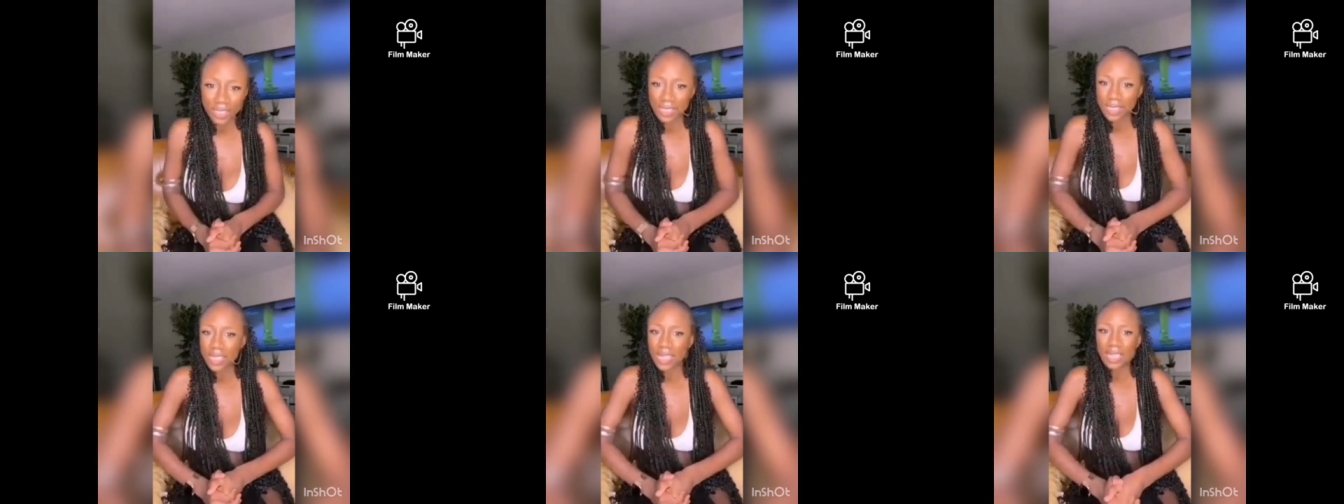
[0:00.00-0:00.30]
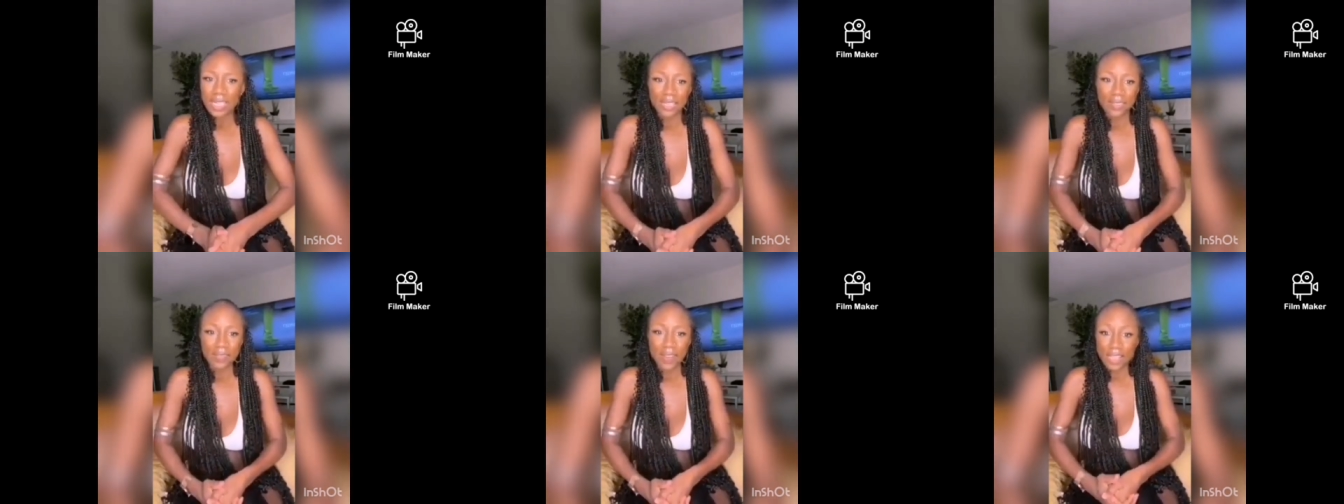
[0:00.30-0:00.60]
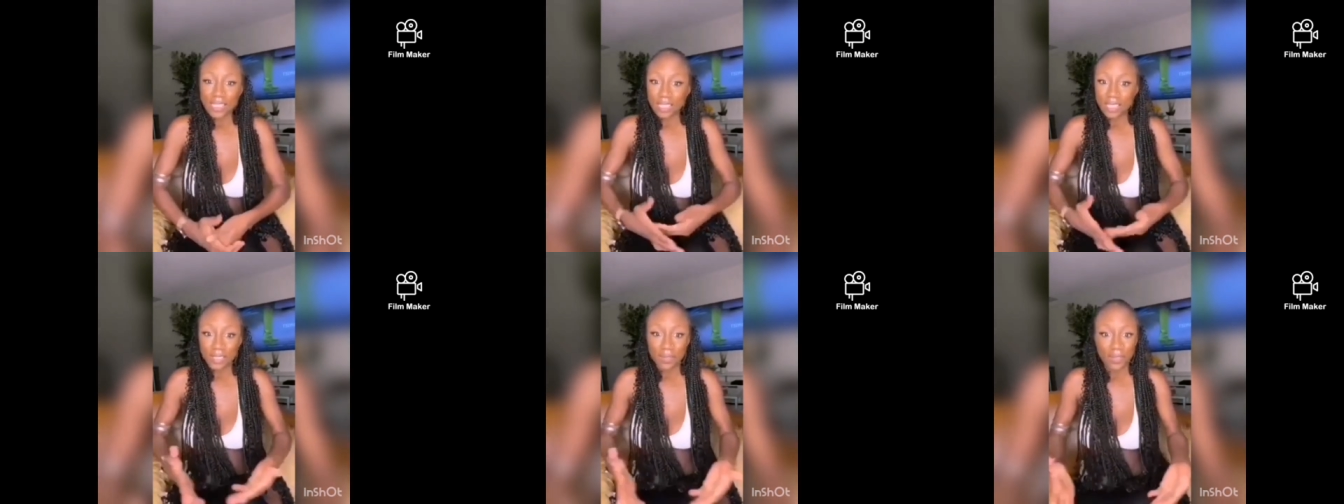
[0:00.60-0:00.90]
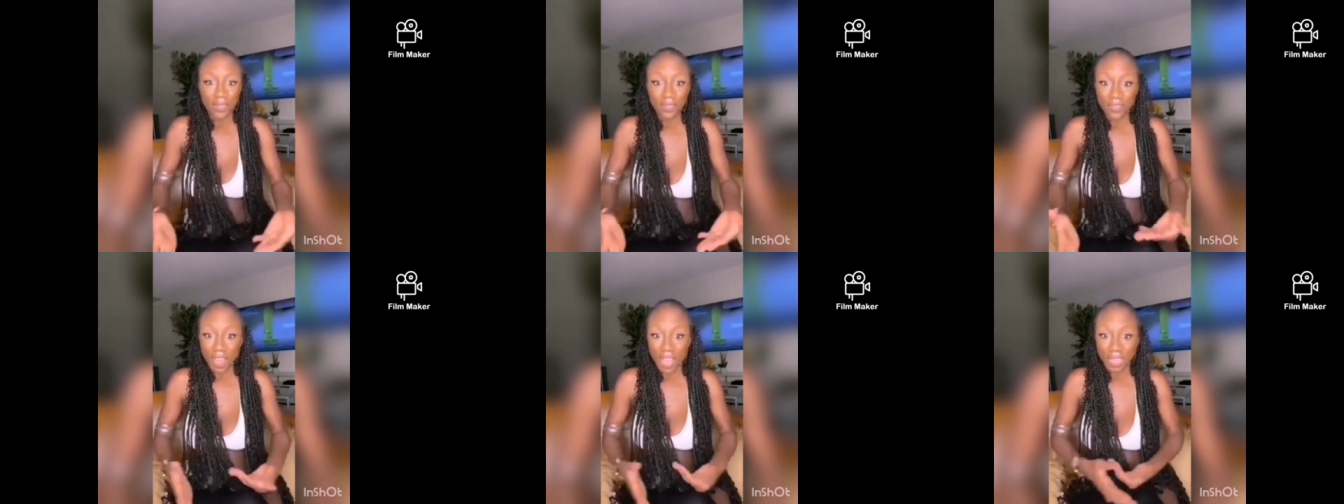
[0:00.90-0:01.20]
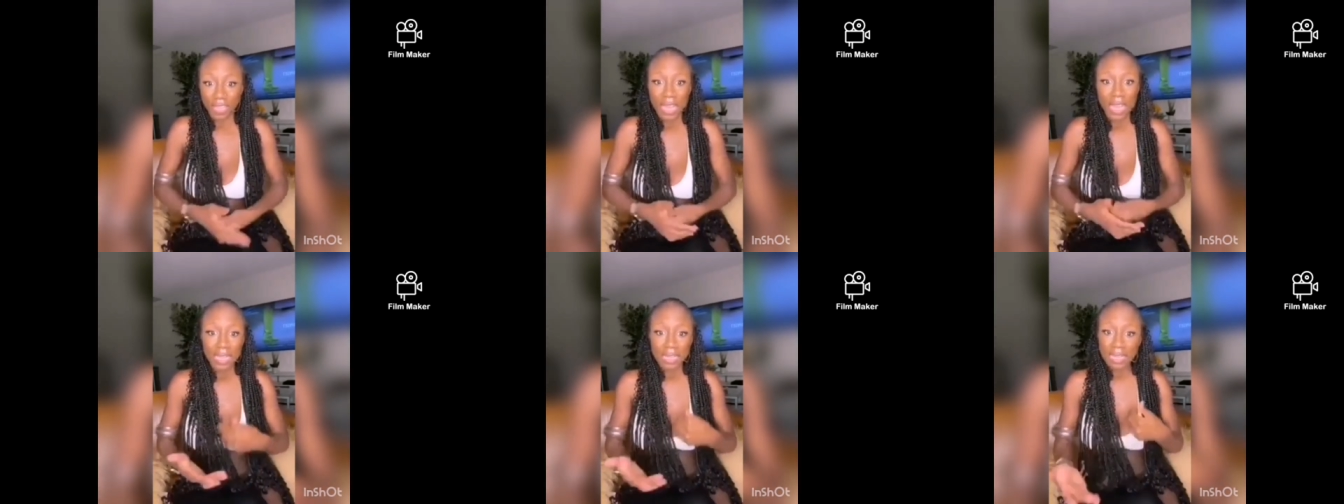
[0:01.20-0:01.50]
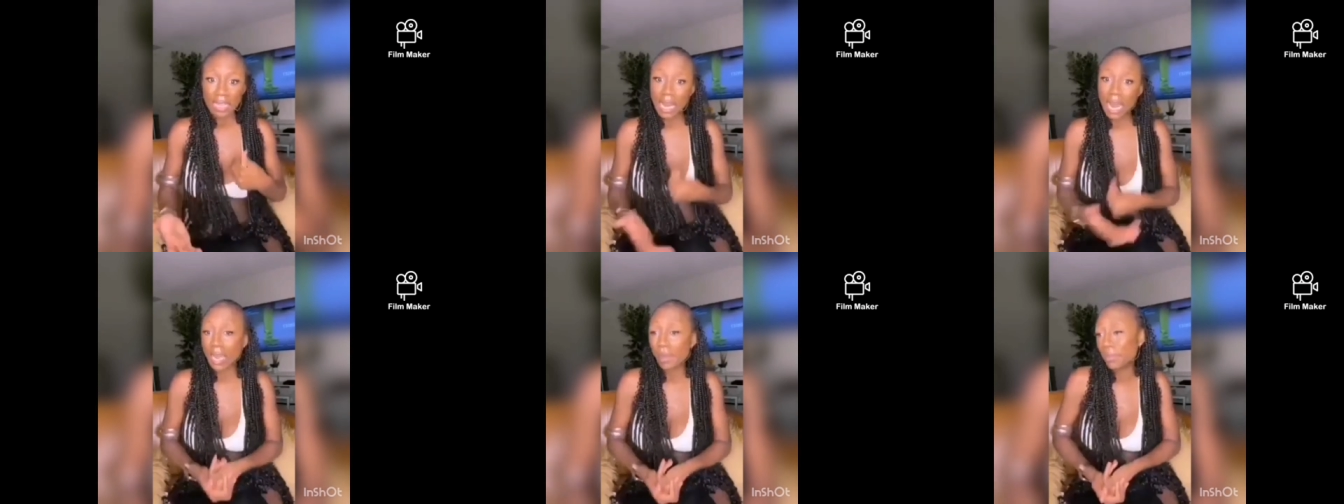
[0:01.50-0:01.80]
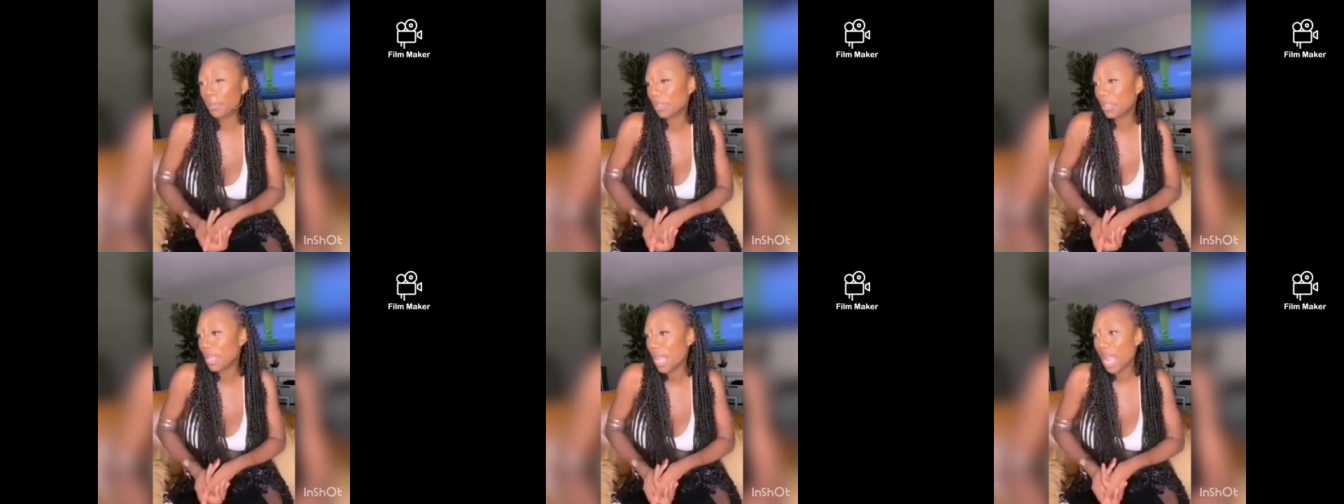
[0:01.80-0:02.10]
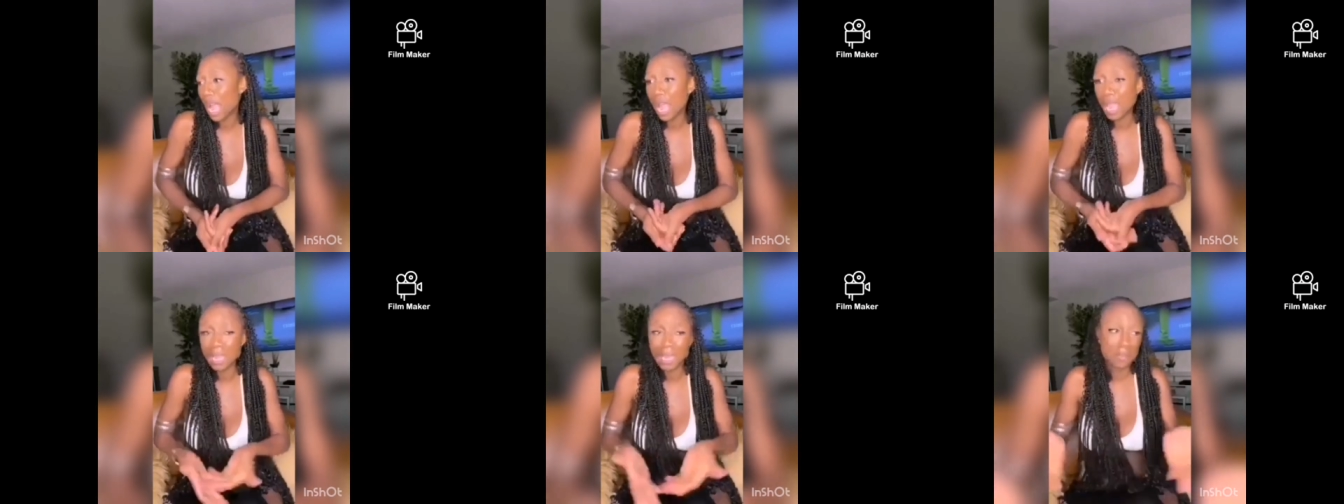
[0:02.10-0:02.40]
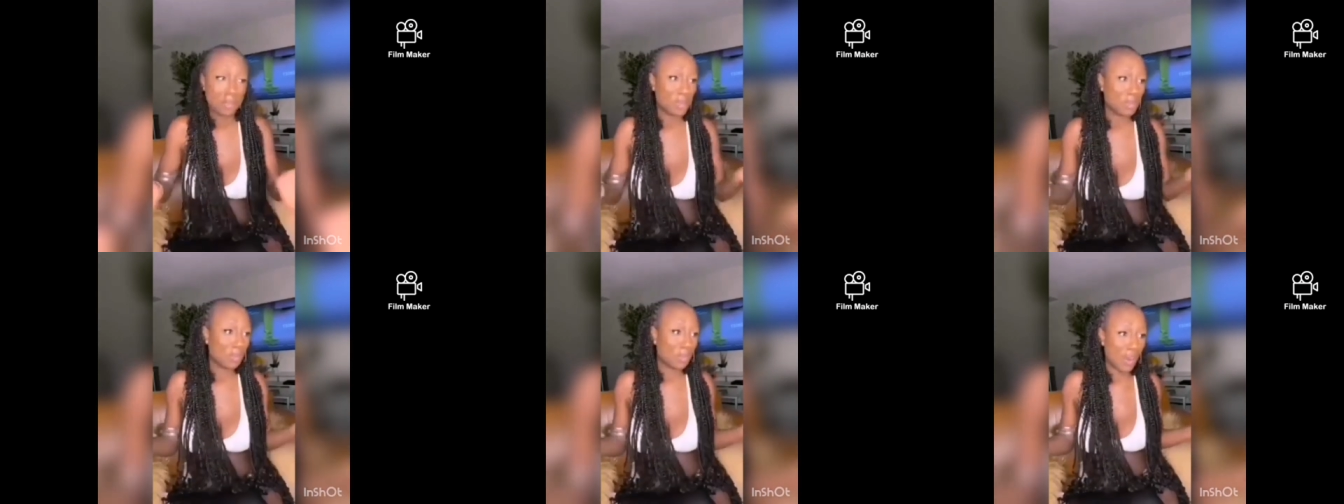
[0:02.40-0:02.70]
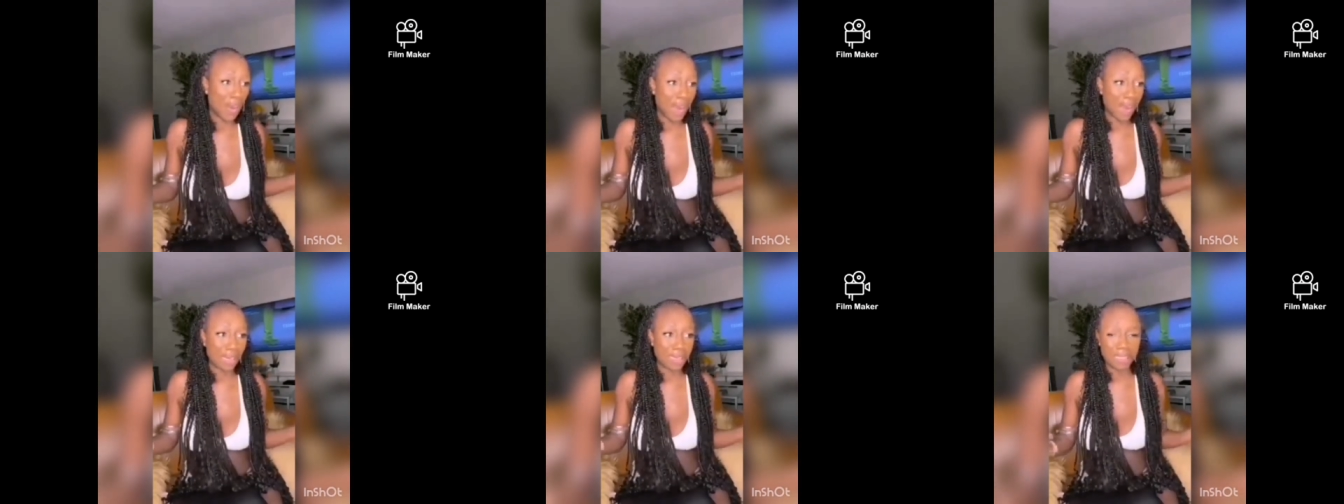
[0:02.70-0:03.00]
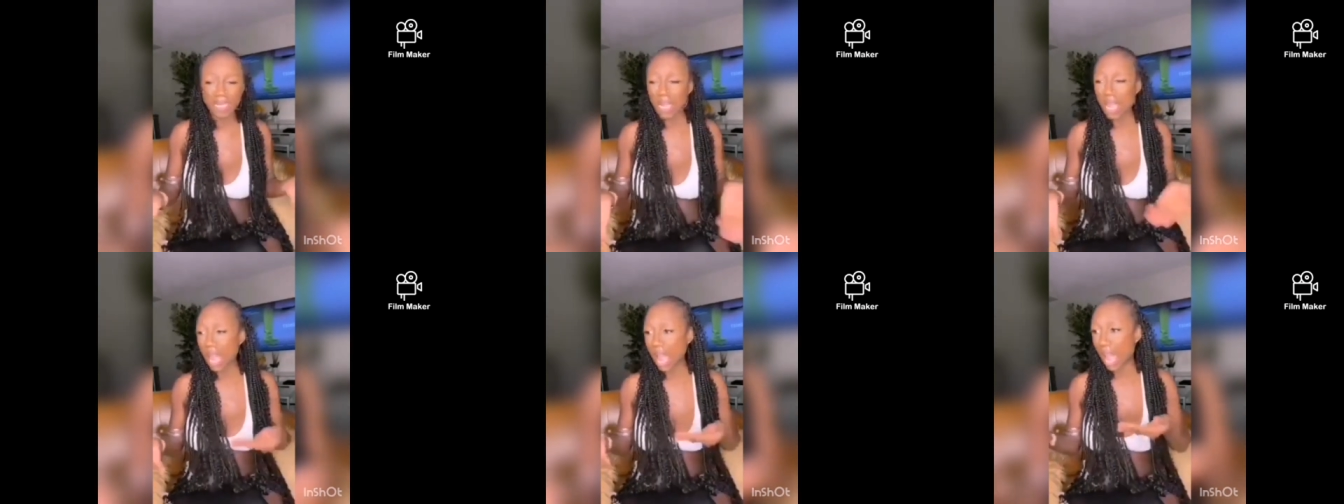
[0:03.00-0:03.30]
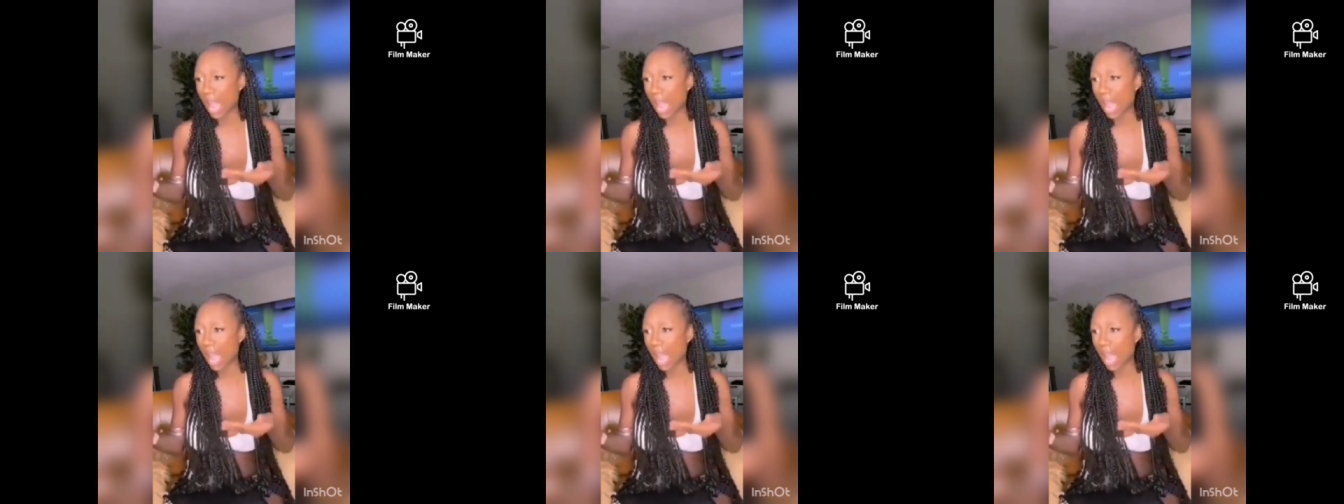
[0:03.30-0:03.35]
He's taking advantage of the fact that I am a brand.